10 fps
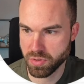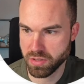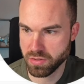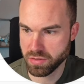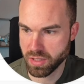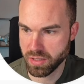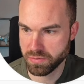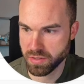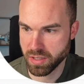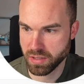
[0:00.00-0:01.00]
here on the
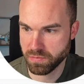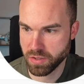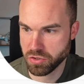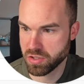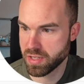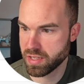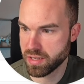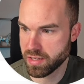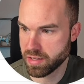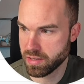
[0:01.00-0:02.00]
left, you got Vision
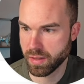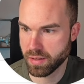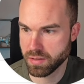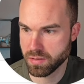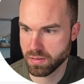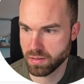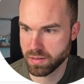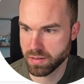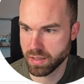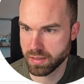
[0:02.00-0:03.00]
AI. So let's click